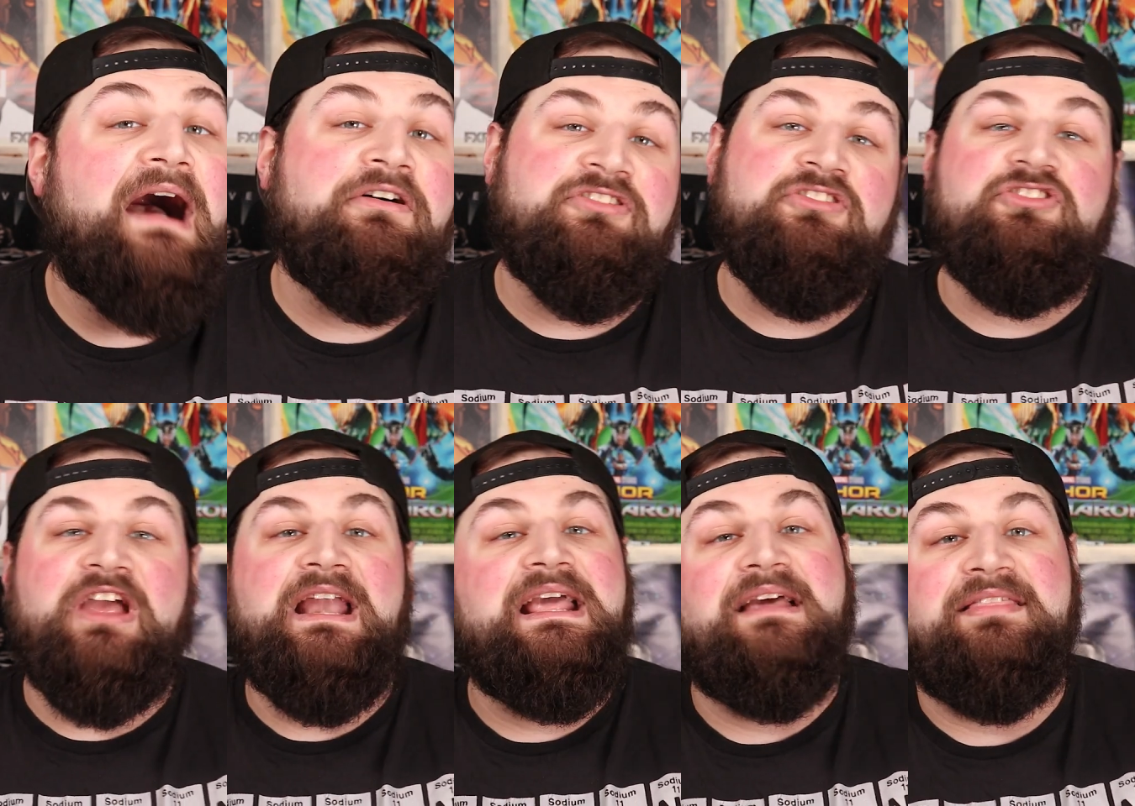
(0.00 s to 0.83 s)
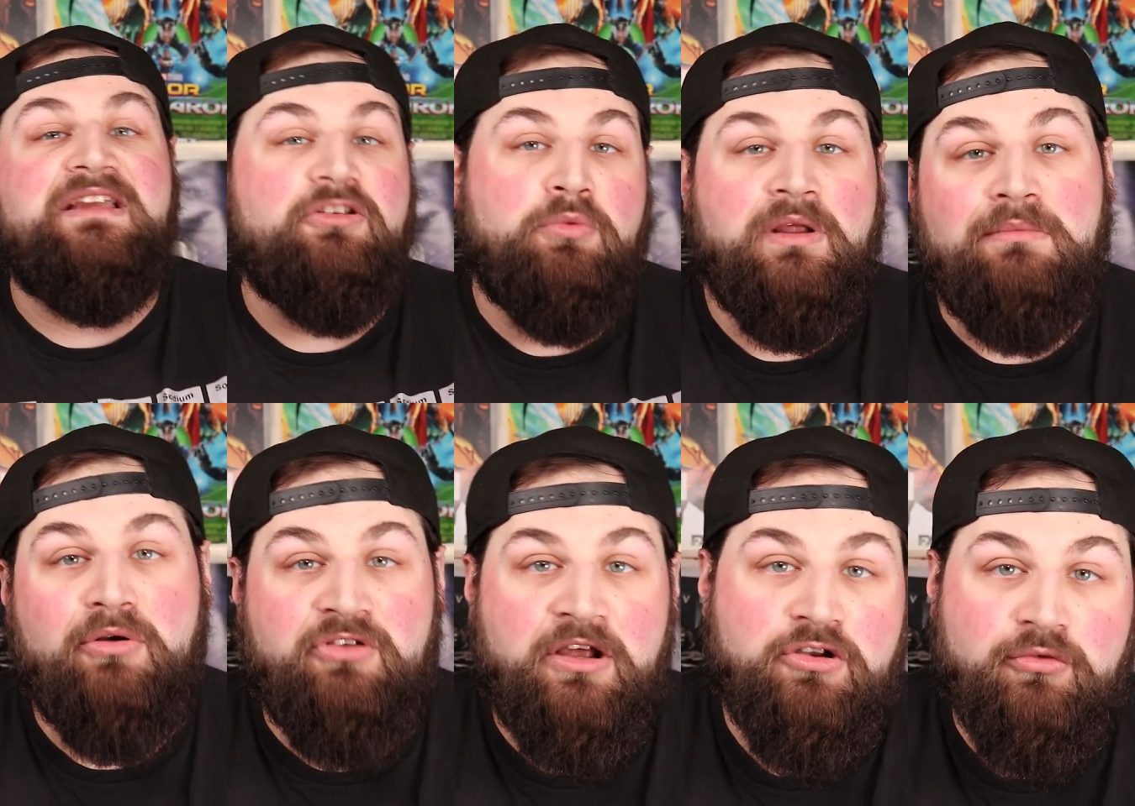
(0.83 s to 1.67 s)
Allison Janney, I think, is one of the
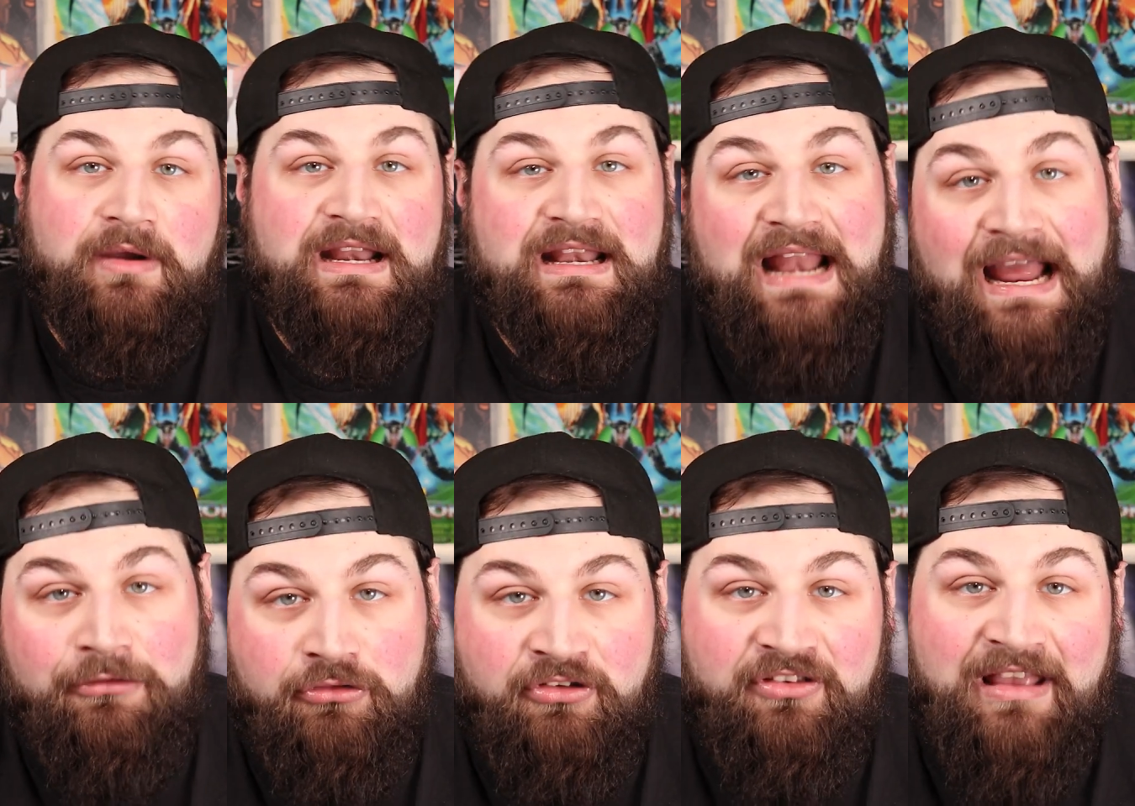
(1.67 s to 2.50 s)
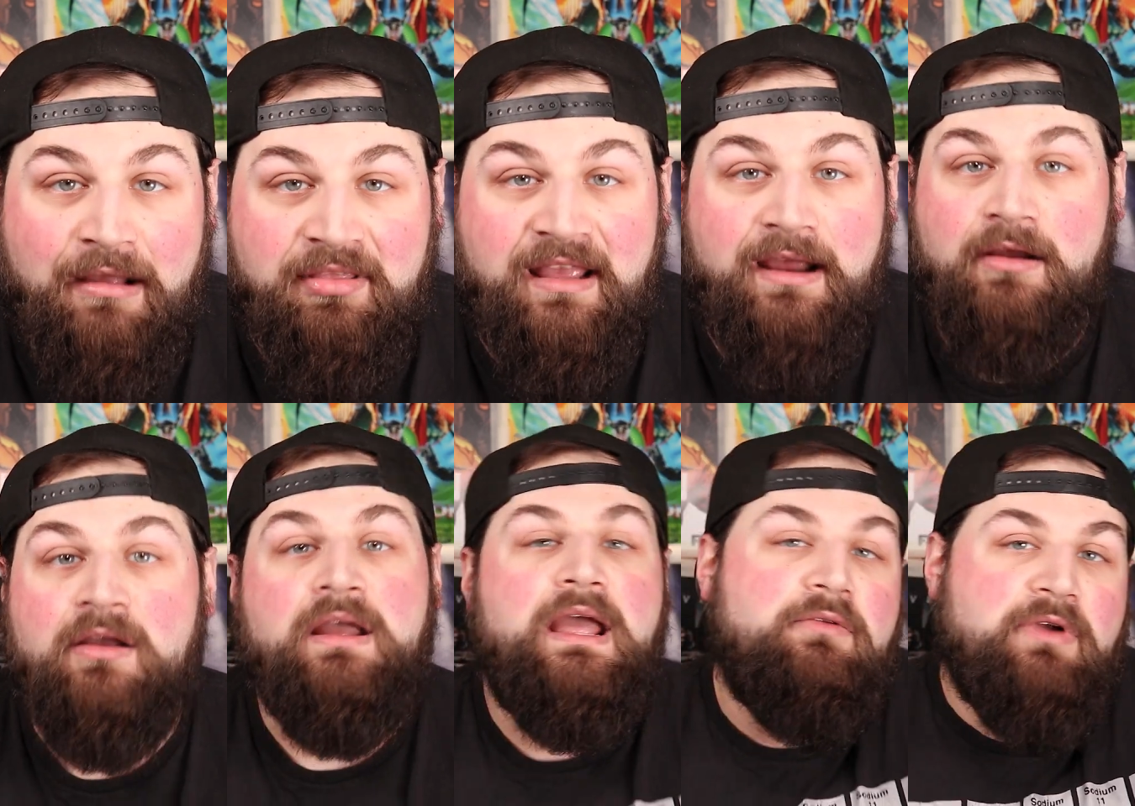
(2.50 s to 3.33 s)
most underrated actresses out there.
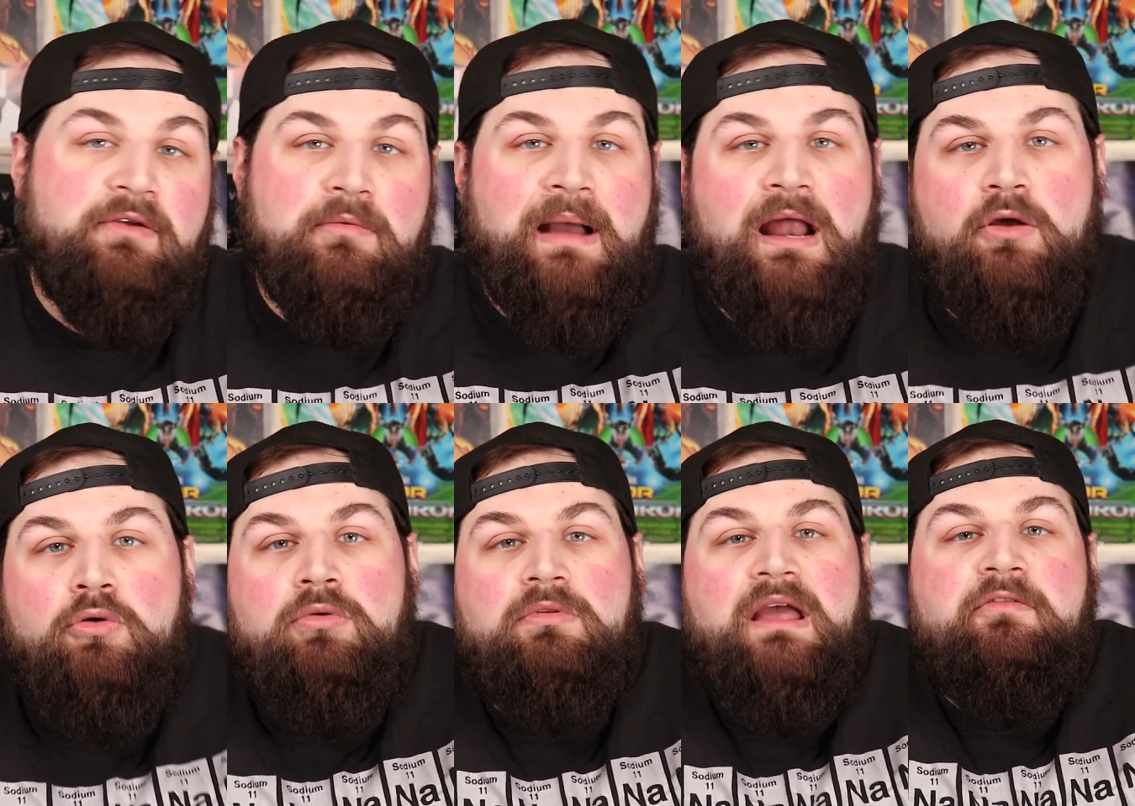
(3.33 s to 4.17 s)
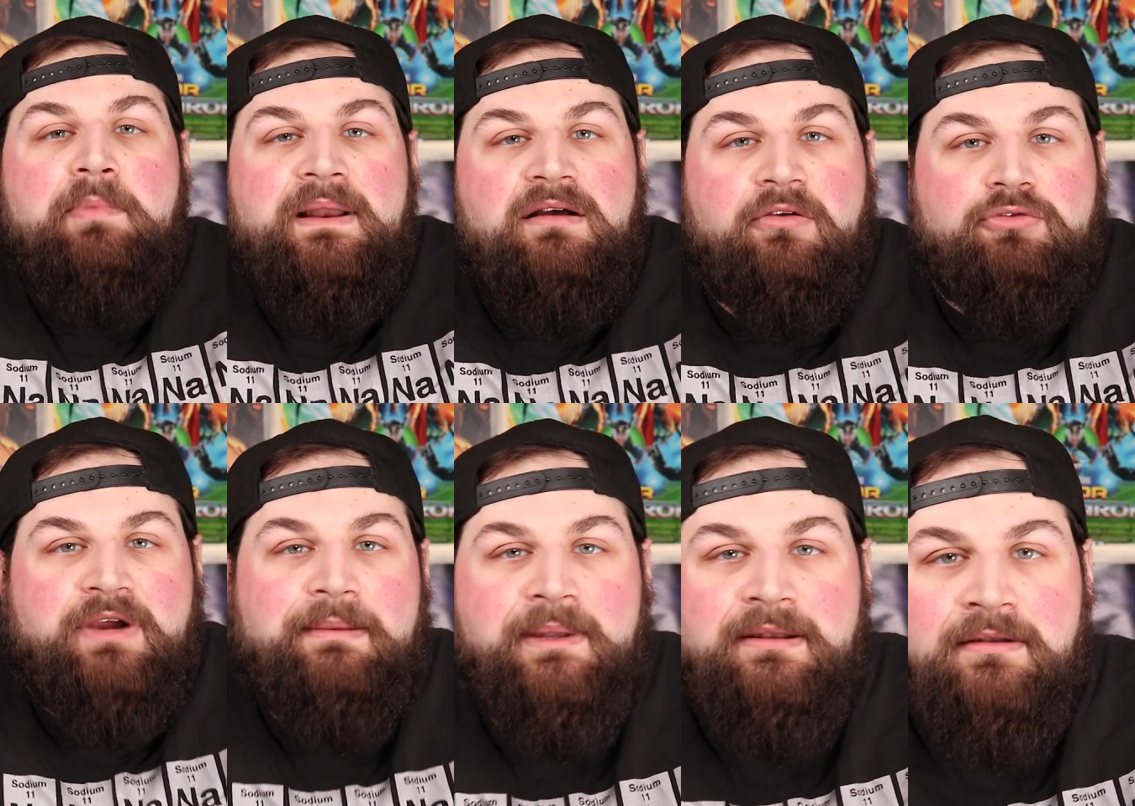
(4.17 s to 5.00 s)
And Ray Romano, who everybody loves
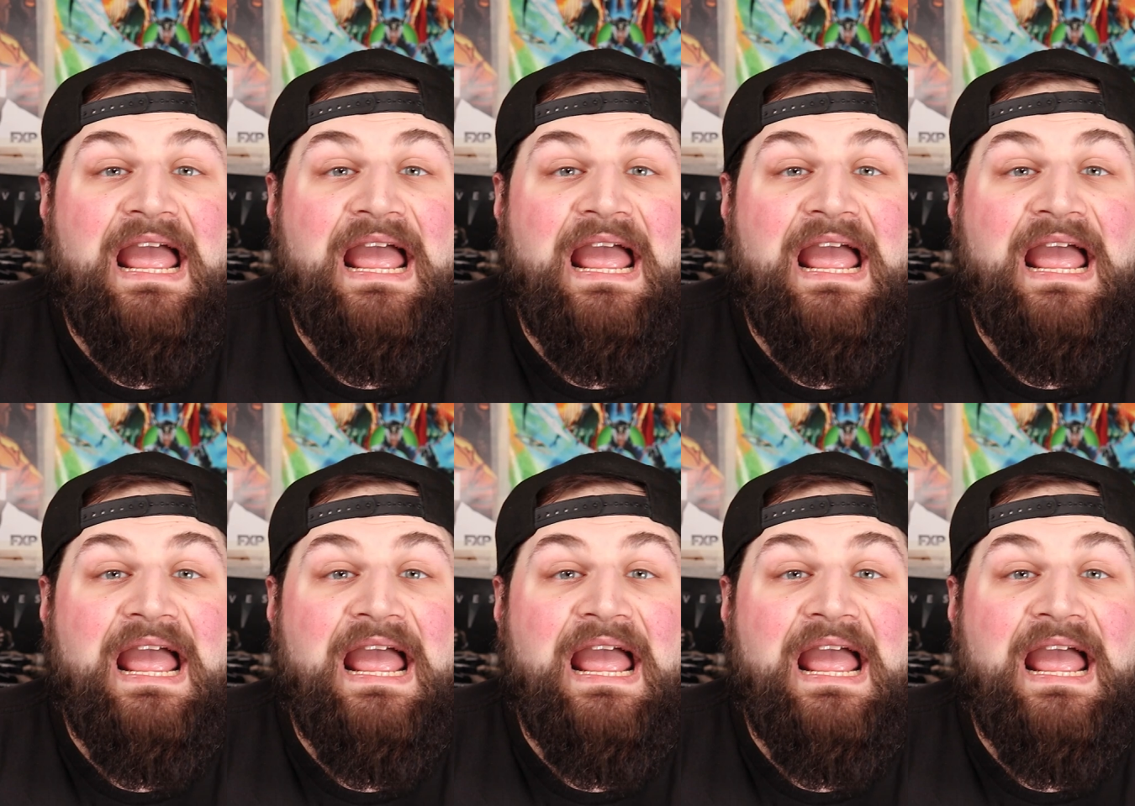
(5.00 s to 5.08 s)
Raymond.